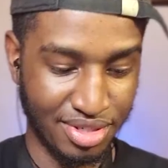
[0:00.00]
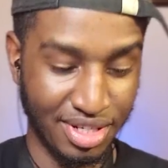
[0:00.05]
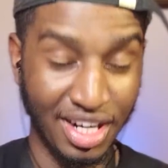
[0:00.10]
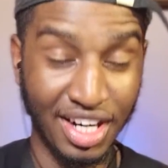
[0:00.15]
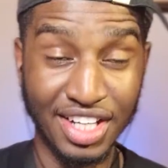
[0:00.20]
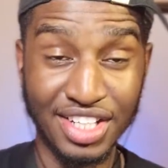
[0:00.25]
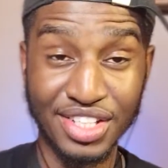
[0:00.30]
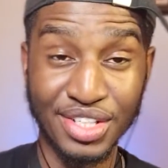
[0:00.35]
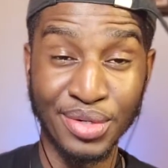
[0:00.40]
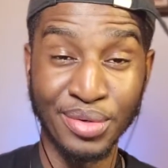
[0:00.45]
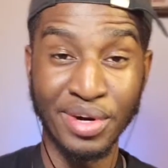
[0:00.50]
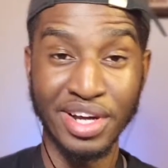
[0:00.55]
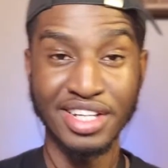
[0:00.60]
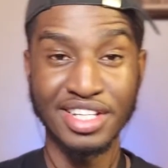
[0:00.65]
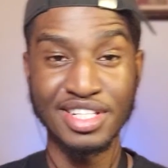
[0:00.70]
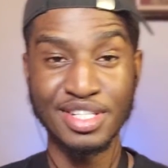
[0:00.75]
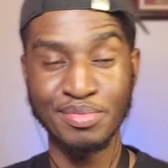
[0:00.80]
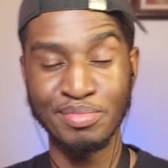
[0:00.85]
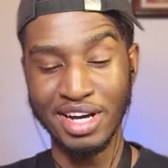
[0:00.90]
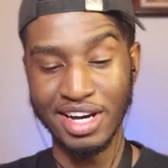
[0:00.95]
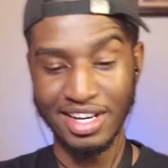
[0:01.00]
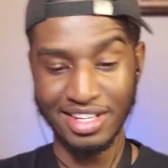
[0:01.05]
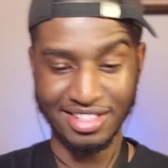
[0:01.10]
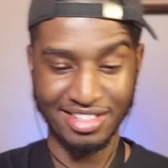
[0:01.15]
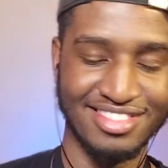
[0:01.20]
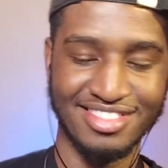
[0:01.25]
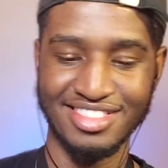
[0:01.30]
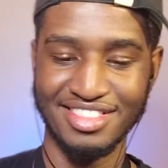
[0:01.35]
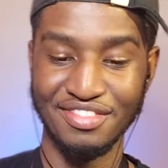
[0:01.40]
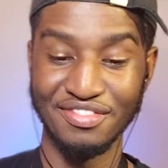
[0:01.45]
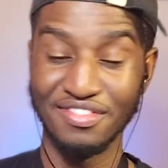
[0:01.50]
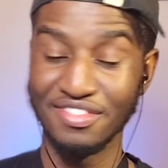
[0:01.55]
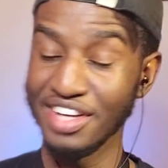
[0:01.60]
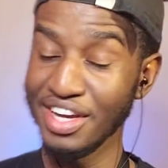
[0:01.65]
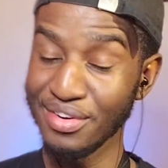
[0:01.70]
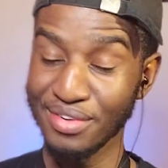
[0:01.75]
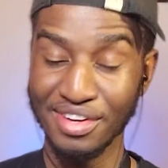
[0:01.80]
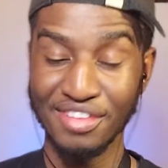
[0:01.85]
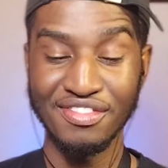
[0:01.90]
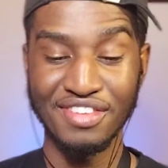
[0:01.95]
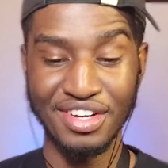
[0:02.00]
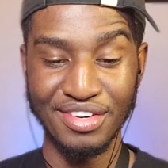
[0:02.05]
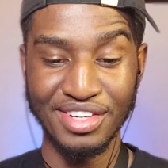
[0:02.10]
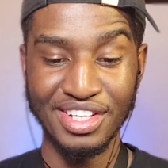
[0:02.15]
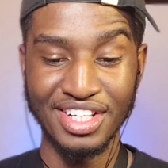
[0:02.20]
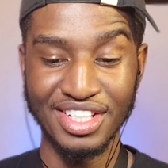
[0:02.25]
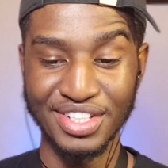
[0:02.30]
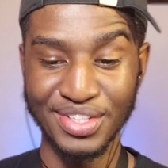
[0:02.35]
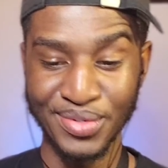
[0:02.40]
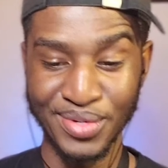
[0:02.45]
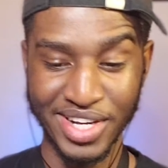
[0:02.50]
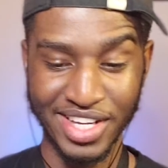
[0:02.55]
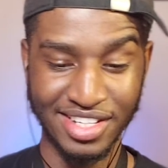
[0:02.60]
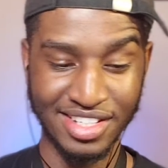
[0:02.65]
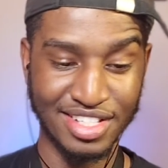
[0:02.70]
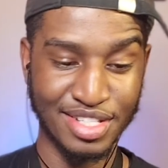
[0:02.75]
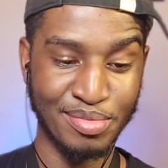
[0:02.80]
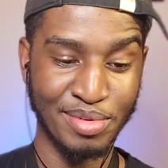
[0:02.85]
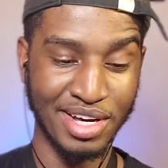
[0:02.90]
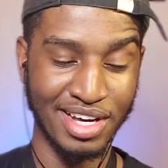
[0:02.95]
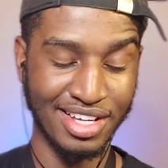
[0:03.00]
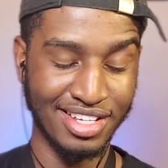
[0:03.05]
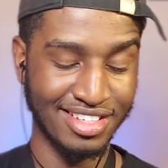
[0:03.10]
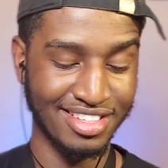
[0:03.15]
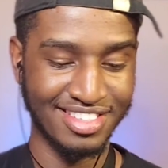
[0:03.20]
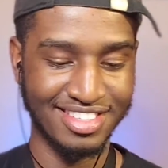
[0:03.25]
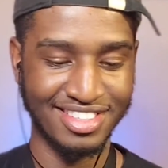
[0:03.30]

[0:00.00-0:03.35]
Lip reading: Underrated spot. Very, very underrated spot.